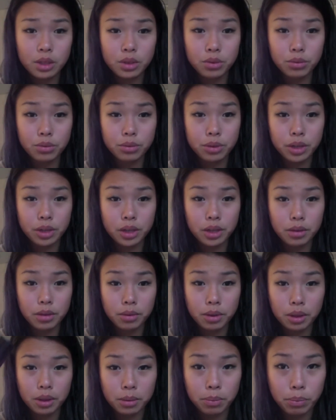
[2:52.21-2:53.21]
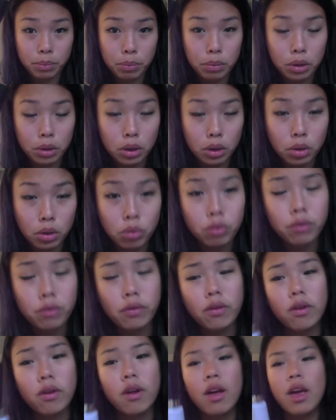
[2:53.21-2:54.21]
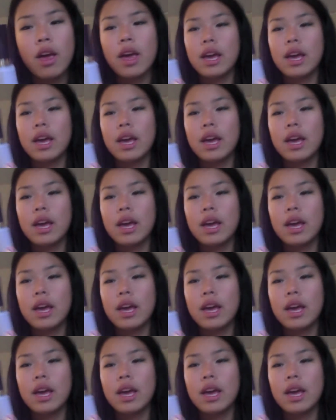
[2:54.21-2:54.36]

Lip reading: It's really, really beautiful.